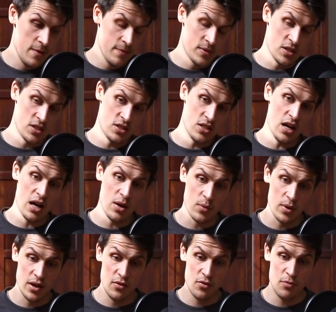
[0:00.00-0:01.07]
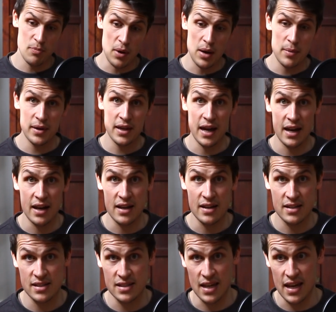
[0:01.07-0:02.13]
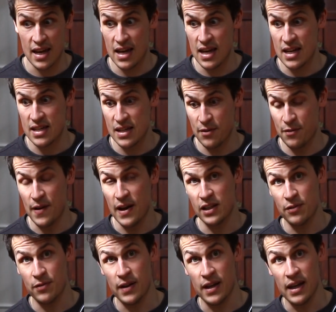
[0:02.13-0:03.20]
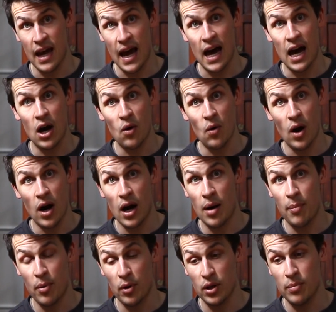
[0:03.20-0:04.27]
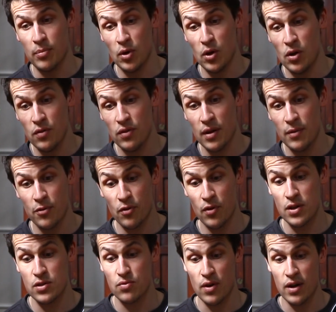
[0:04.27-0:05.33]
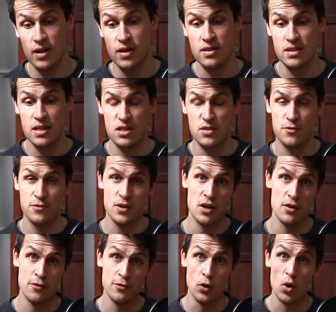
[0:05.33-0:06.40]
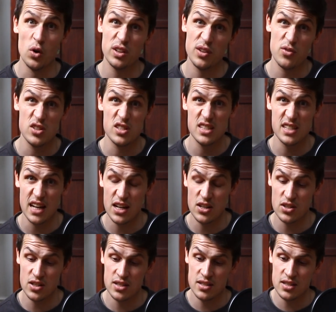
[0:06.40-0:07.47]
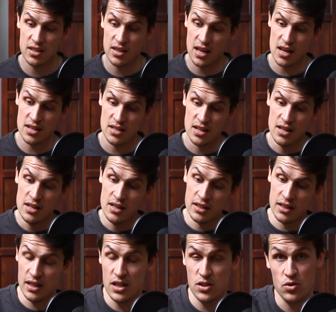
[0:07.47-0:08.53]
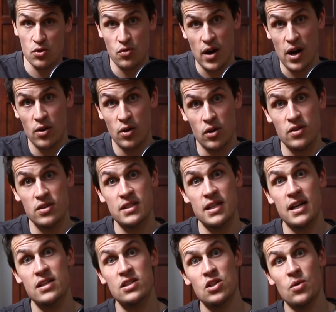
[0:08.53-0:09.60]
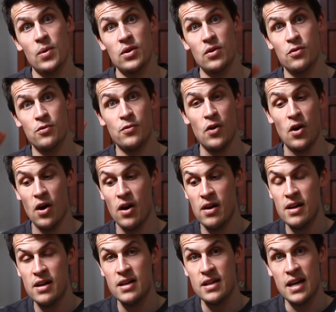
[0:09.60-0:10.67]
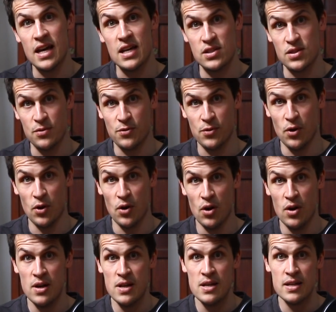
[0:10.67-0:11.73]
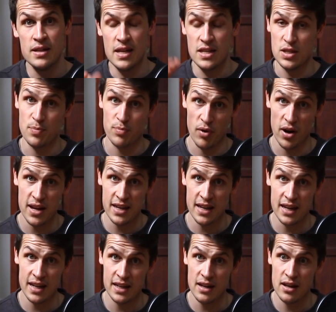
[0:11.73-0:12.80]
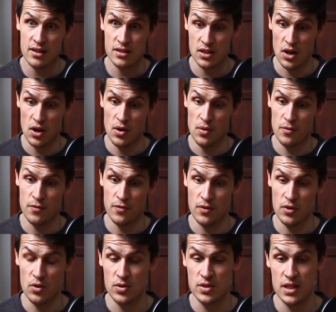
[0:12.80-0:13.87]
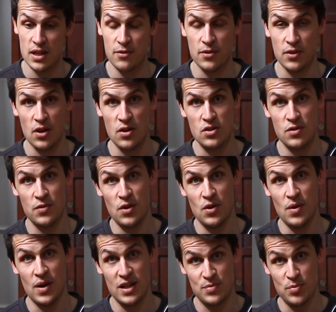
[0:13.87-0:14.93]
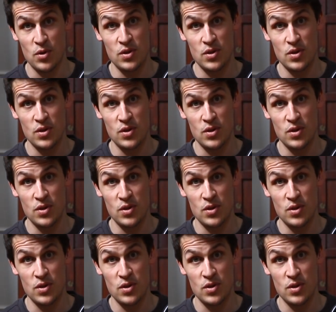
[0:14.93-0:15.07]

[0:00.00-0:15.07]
to start with, biomechanics is effectively how our body moves, and for us runners there's kind of 4 different stages. There's the initial ground contact, so when your foot hits the floor. There's the braking, so you'll see for those of you, and it's more